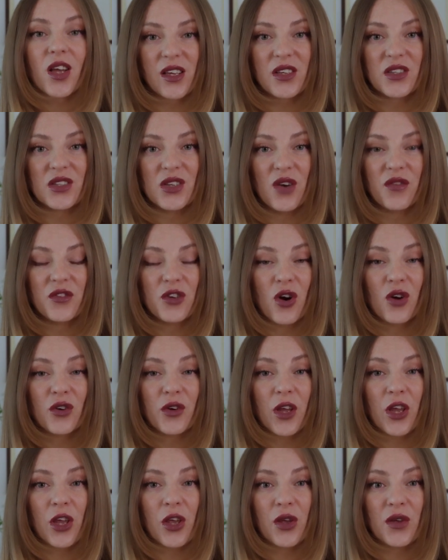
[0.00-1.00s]
Soft
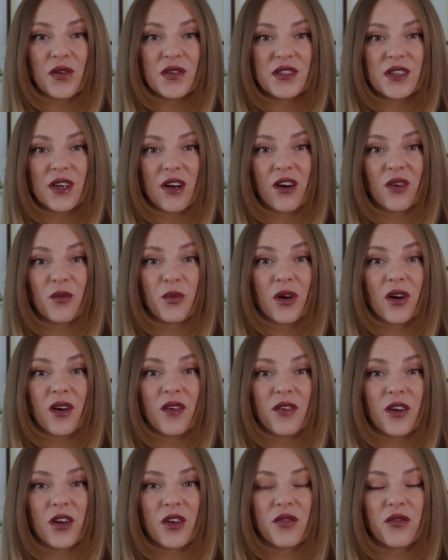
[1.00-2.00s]
autumn hues are
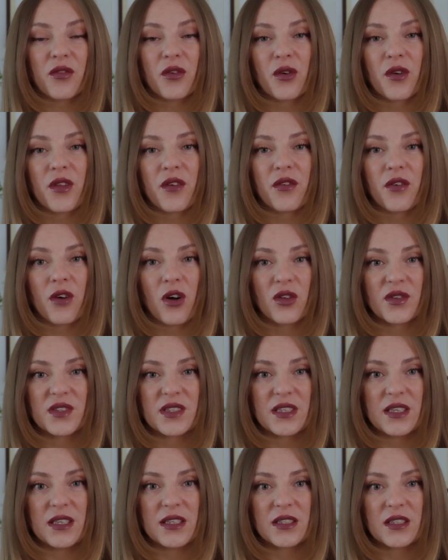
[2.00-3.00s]
perfect for the fall
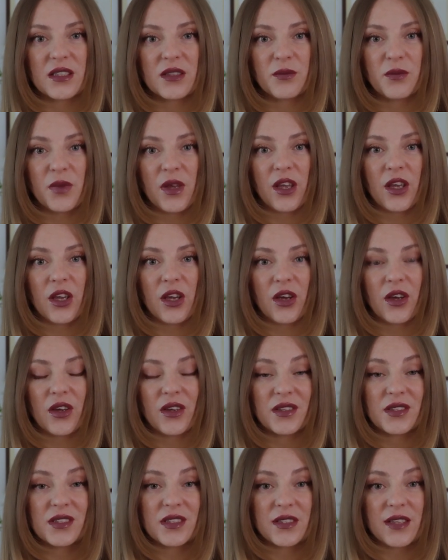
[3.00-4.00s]
season
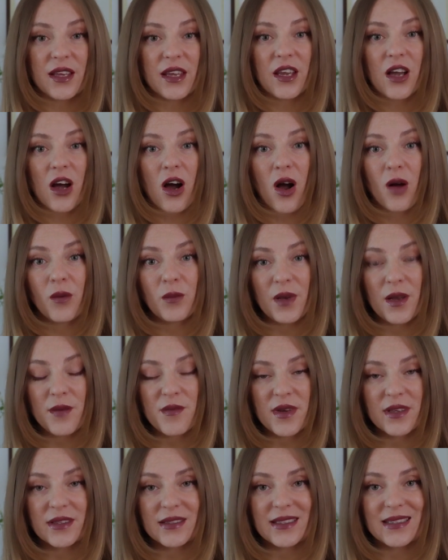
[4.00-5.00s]
because they
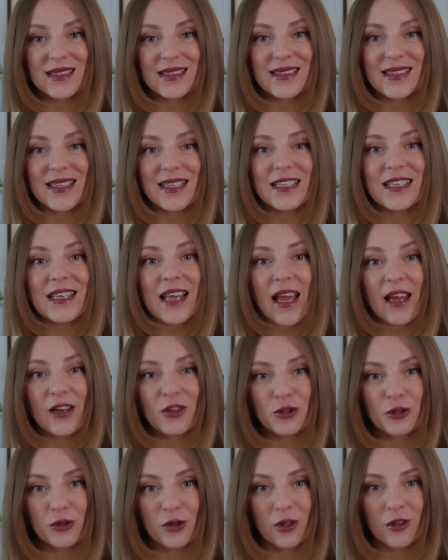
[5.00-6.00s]
complement the
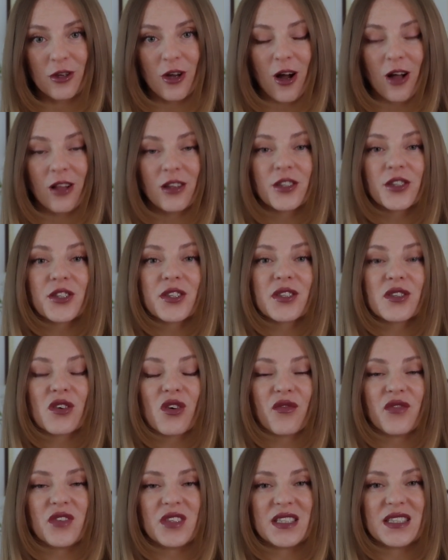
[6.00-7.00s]
natural colors
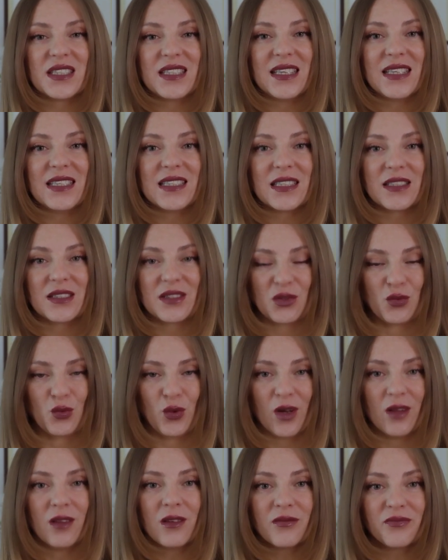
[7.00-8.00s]
of the season as
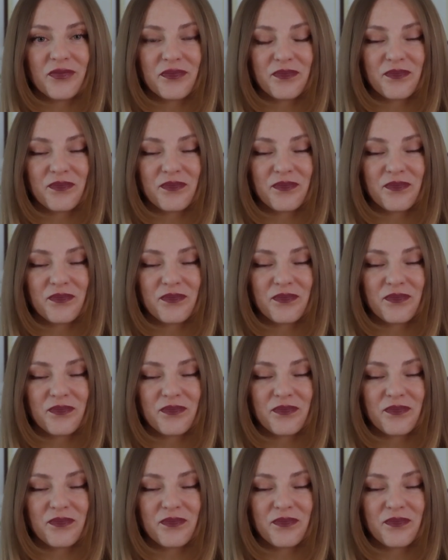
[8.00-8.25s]
well.